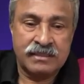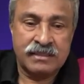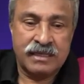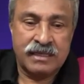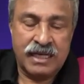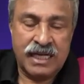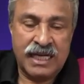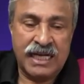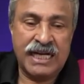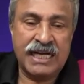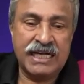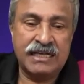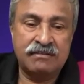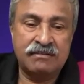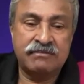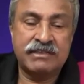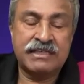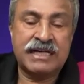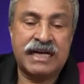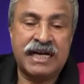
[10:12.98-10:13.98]
and
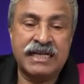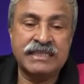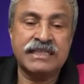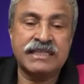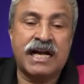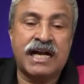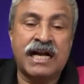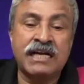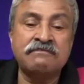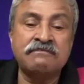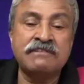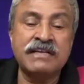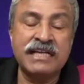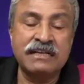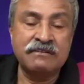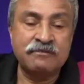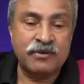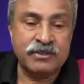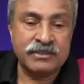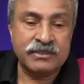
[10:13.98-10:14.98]
were either unwilling
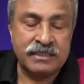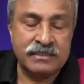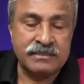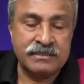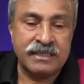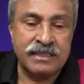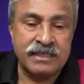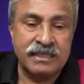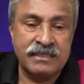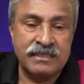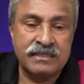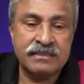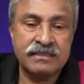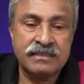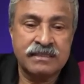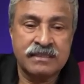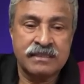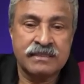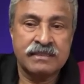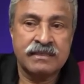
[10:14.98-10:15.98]
for surgery
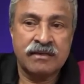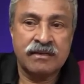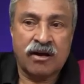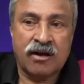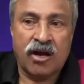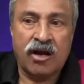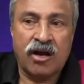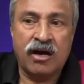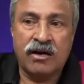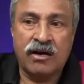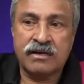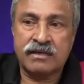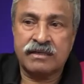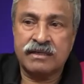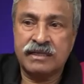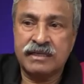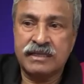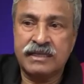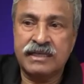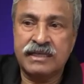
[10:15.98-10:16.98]
or,
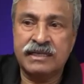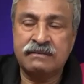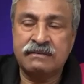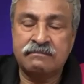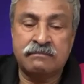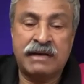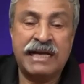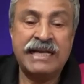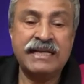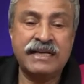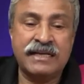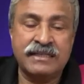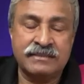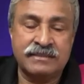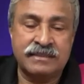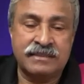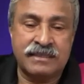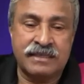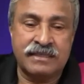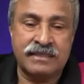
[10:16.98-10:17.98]
in my
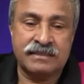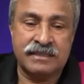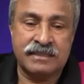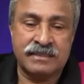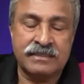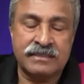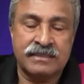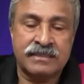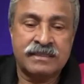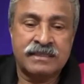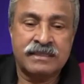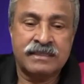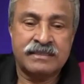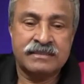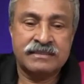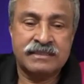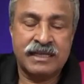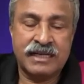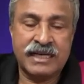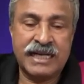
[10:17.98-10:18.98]
consideration,
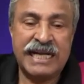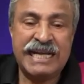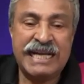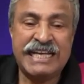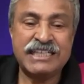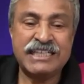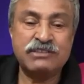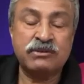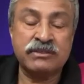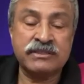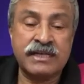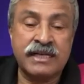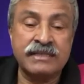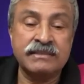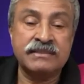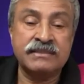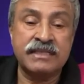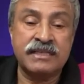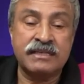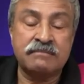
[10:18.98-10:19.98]
their age was
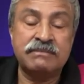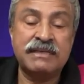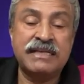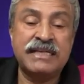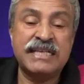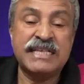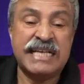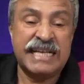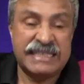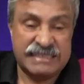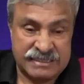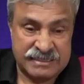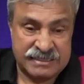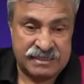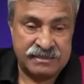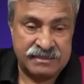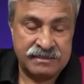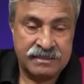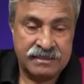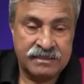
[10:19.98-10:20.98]
considerably less
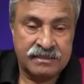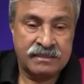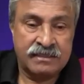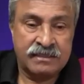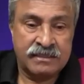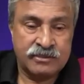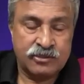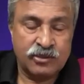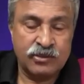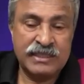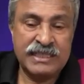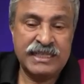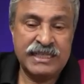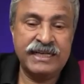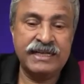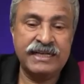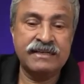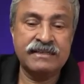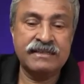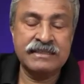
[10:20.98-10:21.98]
to
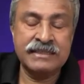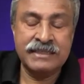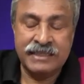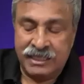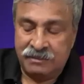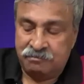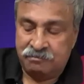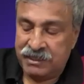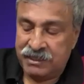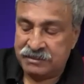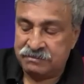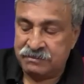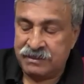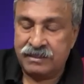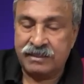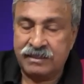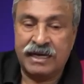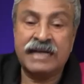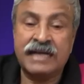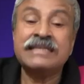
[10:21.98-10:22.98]
need knee
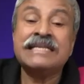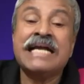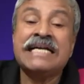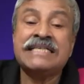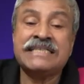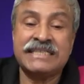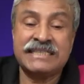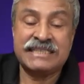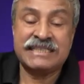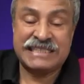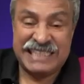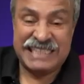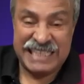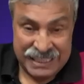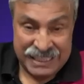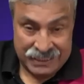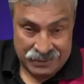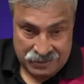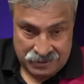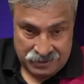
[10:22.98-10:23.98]
replacement at that
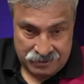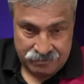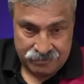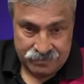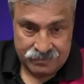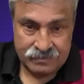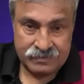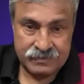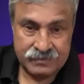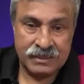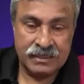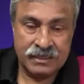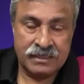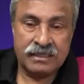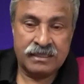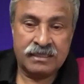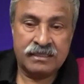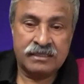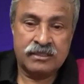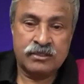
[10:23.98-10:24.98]
stage.
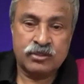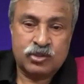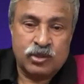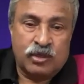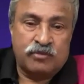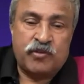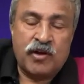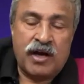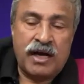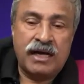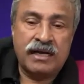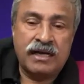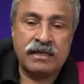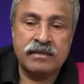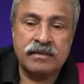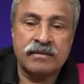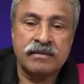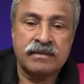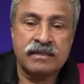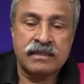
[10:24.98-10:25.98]
So far,
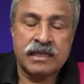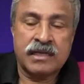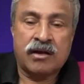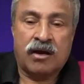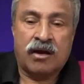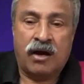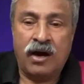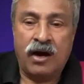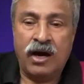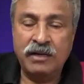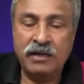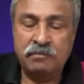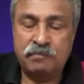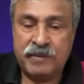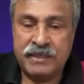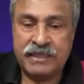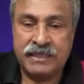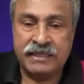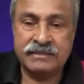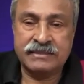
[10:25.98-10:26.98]
all
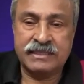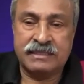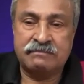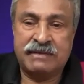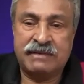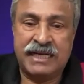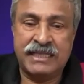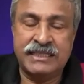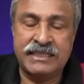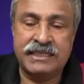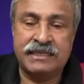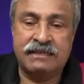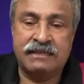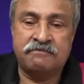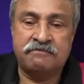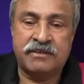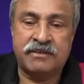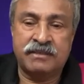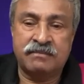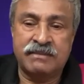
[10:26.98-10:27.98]
patients are managing
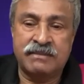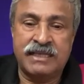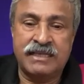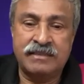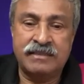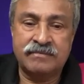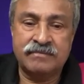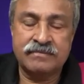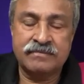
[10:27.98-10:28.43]
comfortably